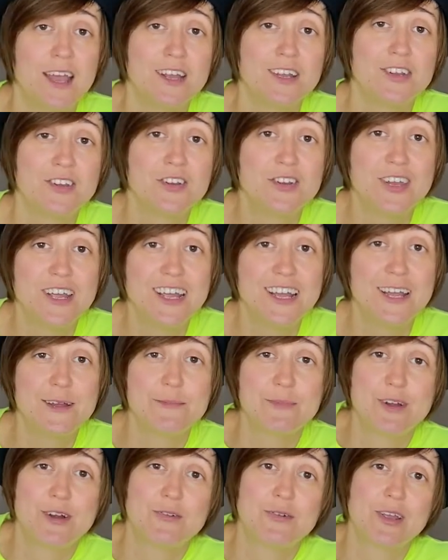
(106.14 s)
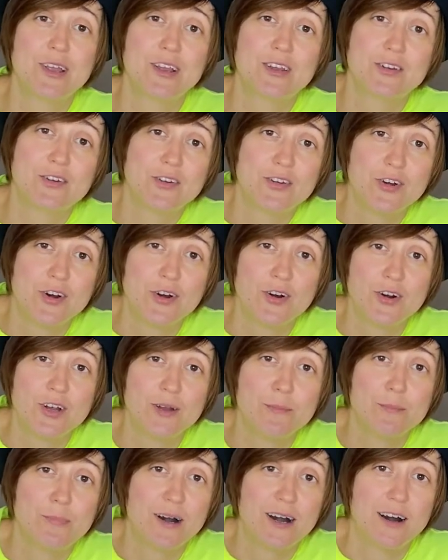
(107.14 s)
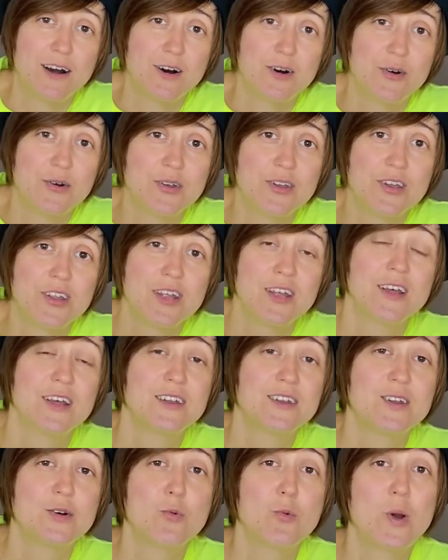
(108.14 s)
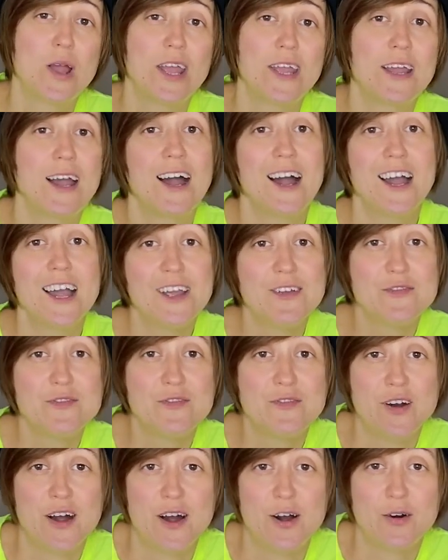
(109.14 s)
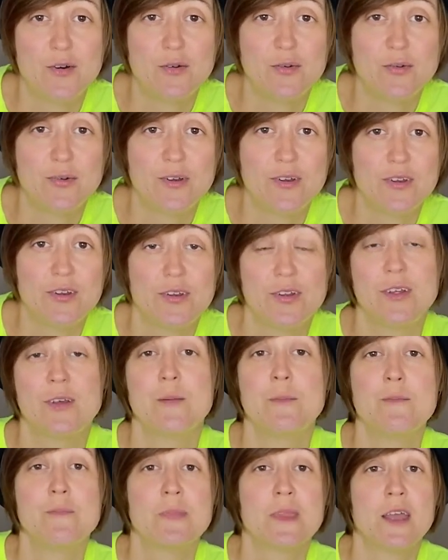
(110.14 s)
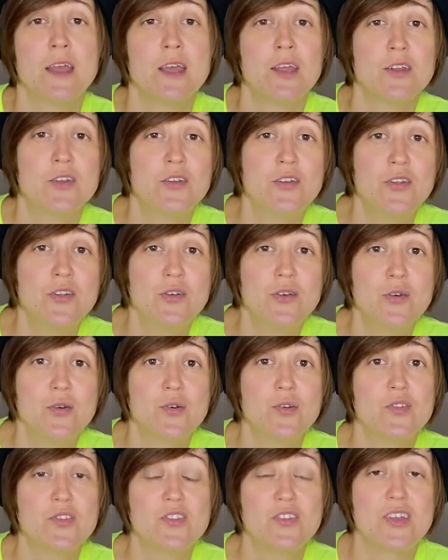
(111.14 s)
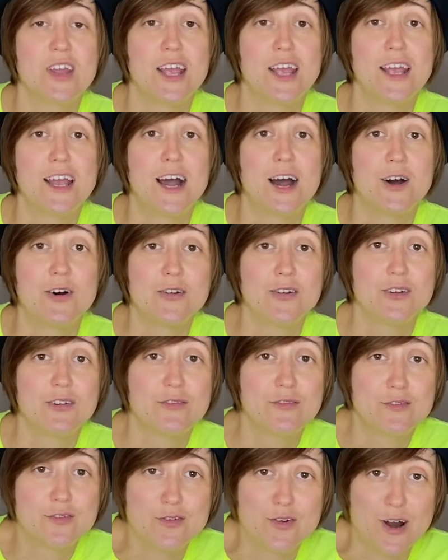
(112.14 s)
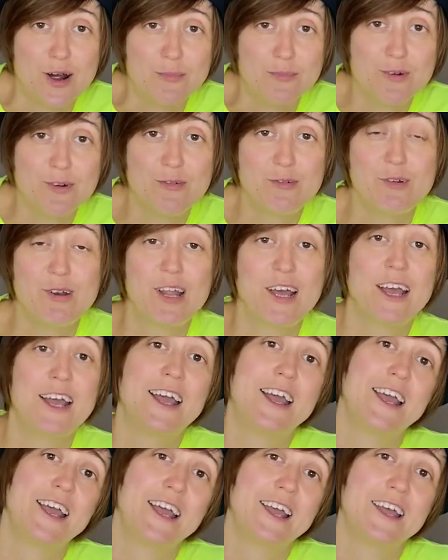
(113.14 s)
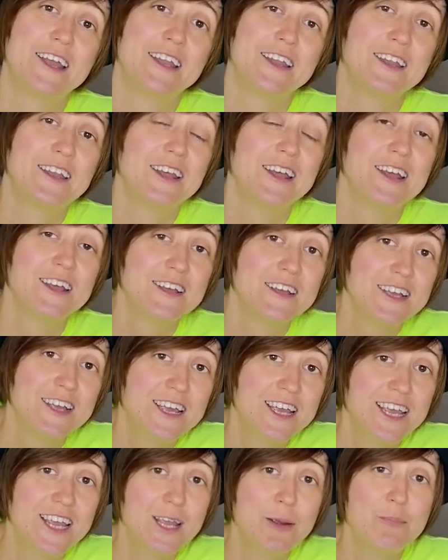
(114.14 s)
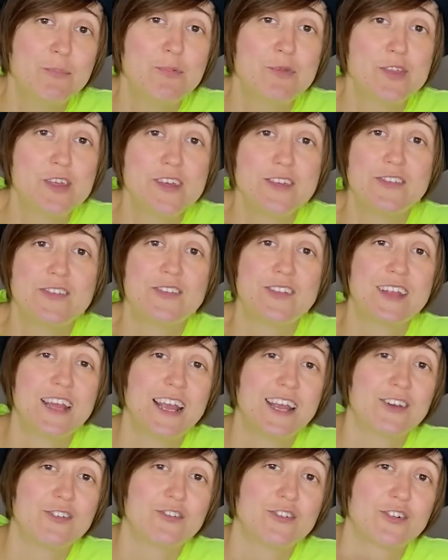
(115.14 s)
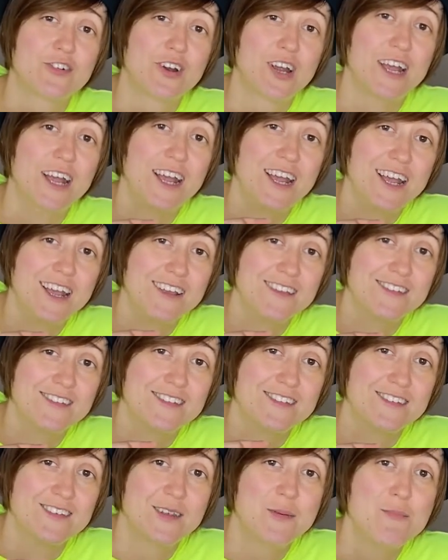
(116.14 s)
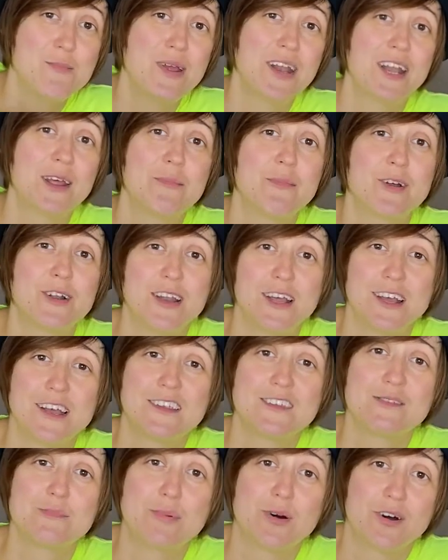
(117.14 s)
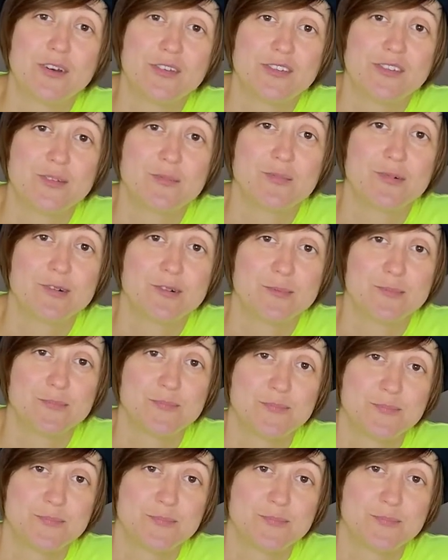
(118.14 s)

And today I'm going to talk about the way I found to stay out of trouble and keep this danger as minimal as possible.